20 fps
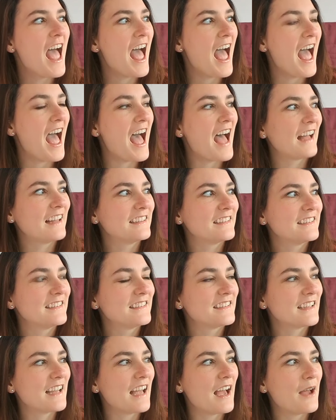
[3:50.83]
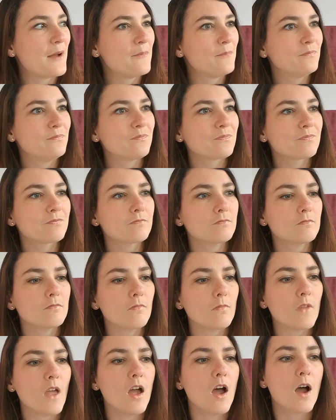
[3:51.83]
And
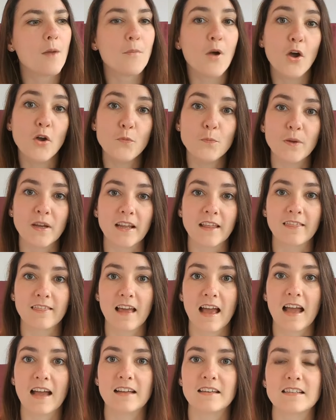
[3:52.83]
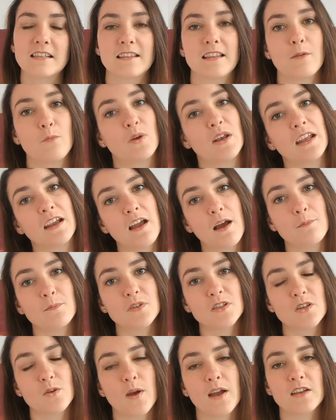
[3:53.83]
I'm hoping that then when it
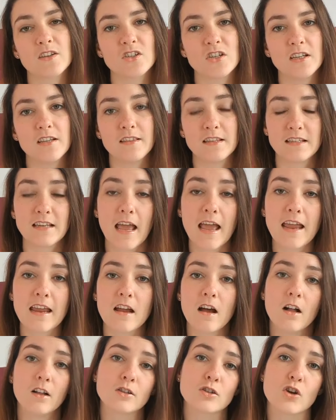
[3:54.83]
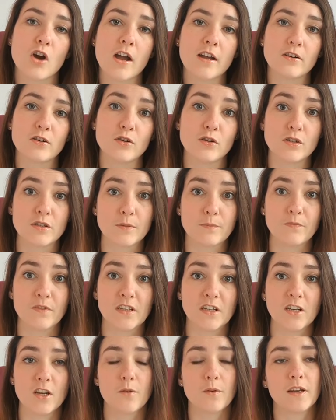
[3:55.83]
comes to actually the day, I'll try and do some
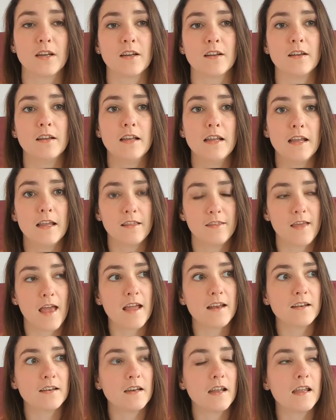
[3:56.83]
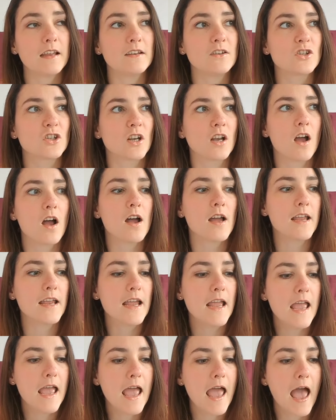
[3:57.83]
videoing then in July,
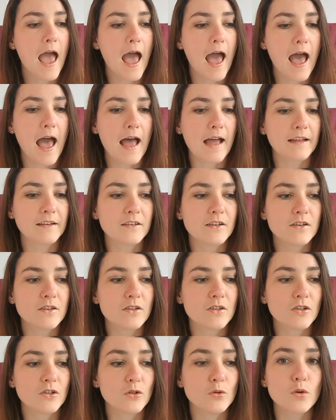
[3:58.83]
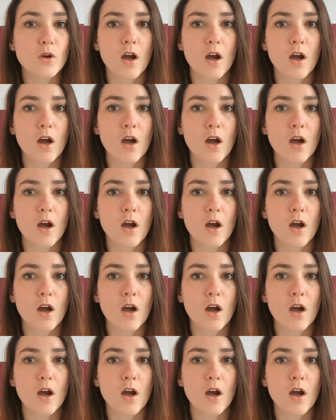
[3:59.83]
and you